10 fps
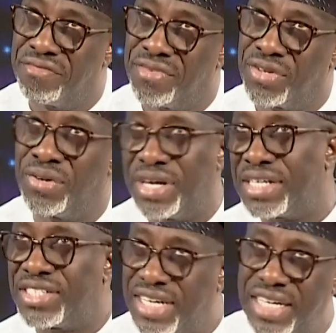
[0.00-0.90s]
to the
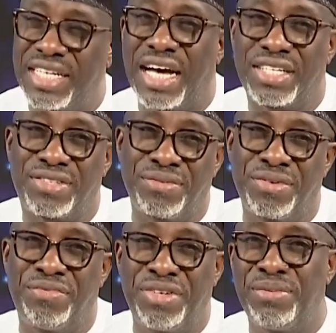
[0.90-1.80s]
extent that
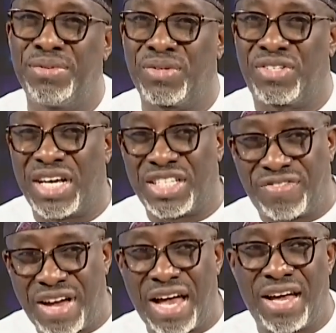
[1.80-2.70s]
we've been able to
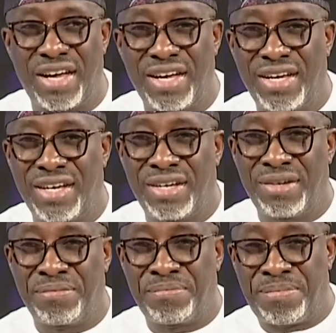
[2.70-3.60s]
transfer
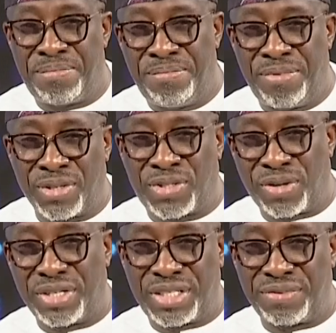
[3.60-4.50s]

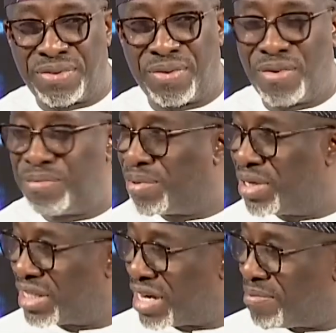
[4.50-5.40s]
authority from one
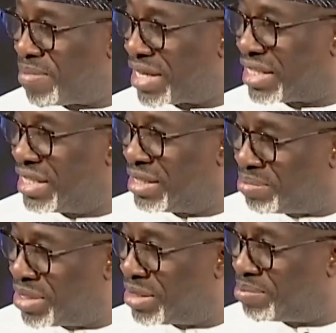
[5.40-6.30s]
political party, the
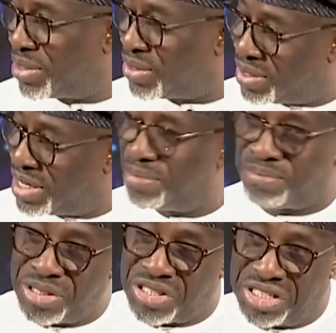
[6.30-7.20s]
PDP, to the
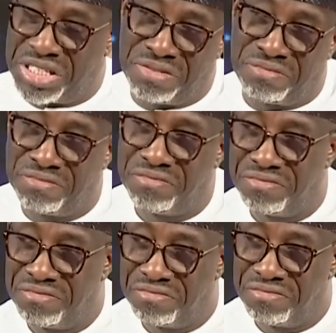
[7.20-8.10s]
APC,
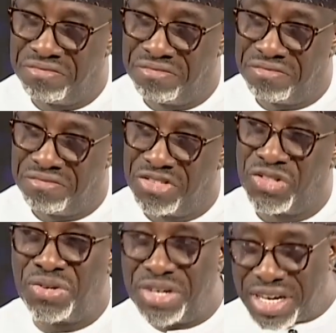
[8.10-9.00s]

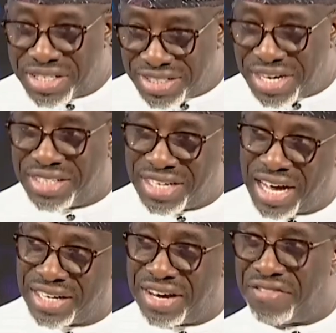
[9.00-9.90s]
to the extent
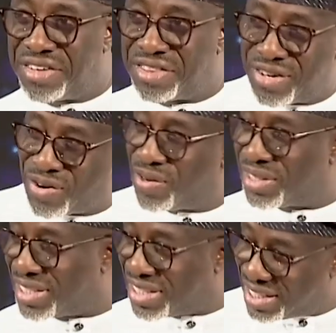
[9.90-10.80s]
that everything
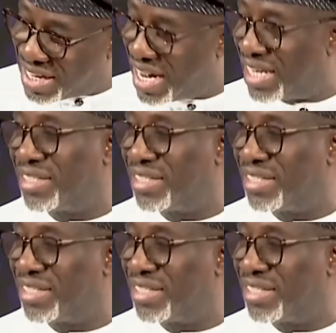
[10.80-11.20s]
considered,